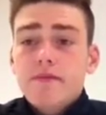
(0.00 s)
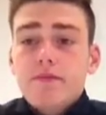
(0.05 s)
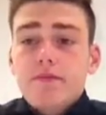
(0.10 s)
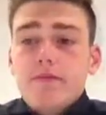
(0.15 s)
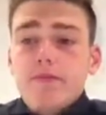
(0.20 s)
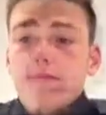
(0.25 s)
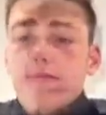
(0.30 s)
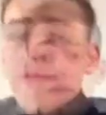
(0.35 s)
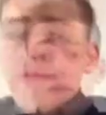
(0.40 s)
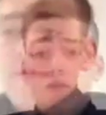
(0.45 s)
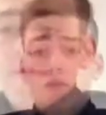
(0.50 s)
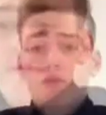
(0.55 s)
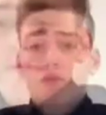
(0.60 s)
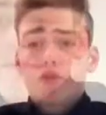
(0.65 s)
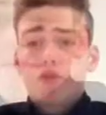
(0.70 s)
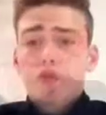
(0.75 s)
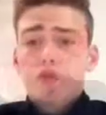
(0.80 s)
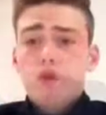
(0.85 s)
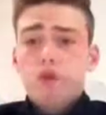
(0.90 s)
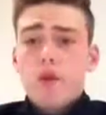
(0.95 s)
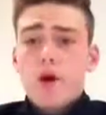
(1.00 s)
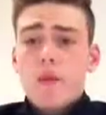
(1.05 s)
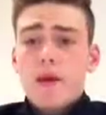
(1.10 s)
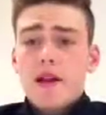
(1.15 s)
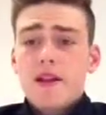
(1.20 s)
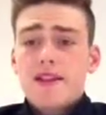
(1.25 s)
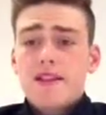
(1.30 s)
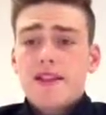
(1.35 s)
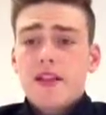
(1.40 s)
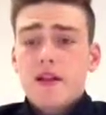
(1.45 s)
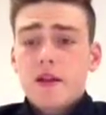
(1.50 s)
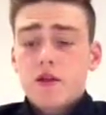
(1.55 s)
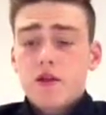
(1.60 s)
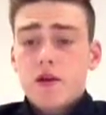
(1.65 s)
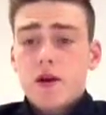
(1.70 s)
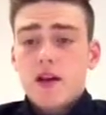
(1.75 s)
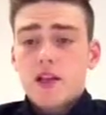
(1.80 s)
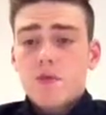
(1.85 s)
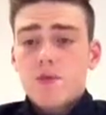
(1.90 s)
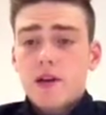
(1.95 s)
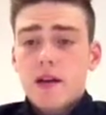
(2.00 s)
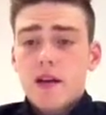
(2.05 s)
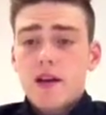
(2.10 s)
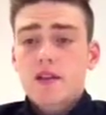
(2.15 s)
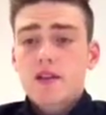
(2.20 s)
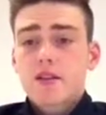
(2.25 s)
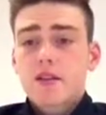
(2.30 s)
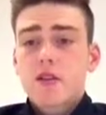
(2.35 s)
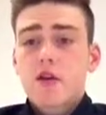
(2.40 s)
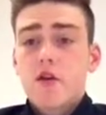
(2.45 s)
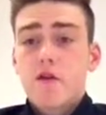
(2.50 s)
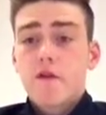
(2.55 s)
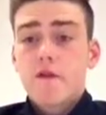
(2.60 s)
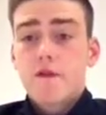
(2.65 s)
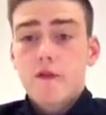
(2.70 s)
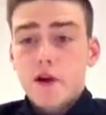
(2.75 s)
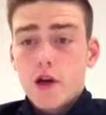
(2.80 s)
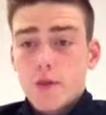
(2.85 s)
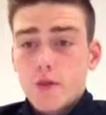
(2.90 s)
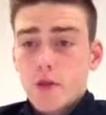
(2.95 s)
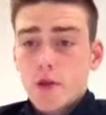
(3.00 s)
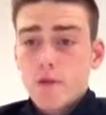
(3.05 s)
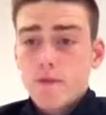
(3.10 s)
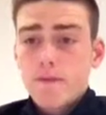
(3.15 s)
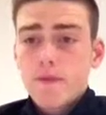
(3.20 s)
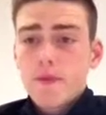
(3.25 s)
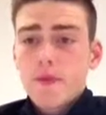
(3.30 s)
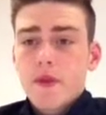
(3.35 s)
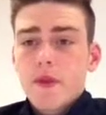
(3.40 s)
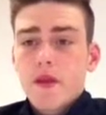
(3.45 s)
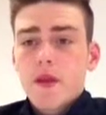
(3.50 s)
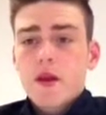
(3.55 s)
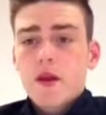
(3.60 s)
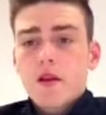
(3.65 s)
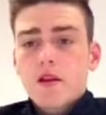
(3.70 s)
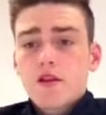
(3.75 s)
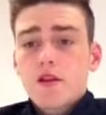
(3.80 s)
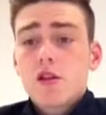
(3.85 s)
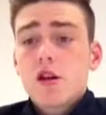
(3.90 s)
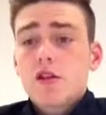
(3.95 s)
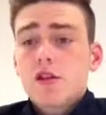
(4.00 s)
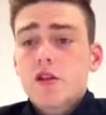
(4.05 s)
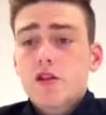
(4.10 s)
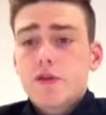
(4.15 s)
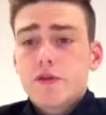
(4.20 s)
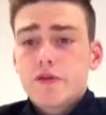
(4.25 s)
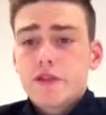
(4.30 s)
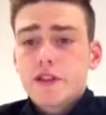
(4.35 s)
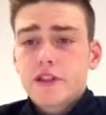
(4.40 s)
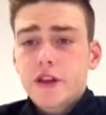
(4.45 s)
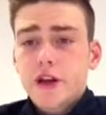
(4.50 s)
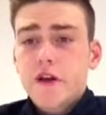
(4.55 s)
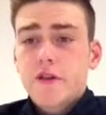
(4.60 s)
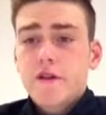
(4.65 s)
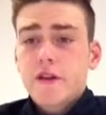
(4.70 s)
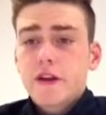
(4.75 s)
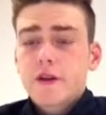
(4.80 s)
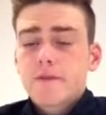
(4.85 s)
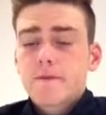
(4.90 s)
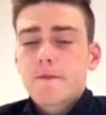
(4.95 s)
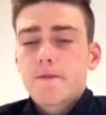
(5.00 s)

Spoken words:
I will now talk to you about the technical aspects of volleyball, starting off with serving.